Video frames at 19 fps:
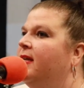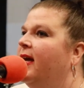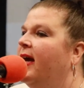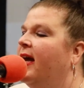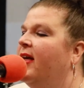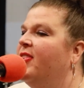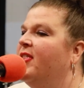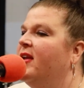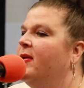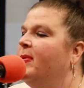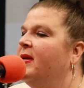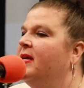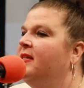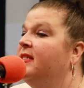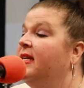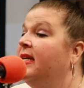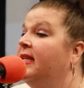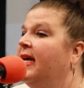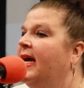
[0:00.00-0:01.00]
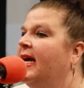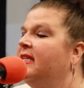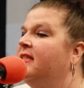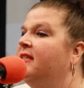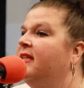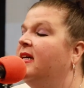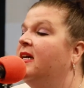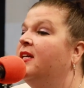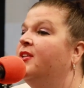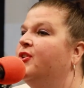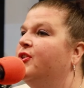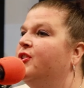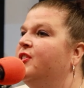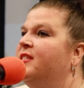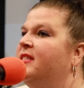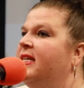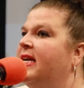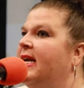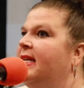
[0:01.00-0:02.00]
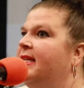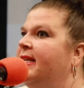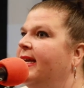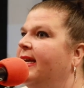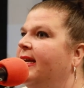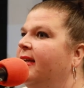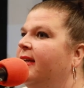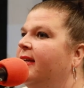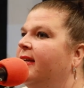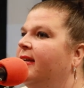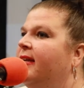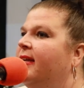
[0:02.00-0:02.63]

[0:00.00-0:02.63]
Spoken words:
I think because I lacked the understanding.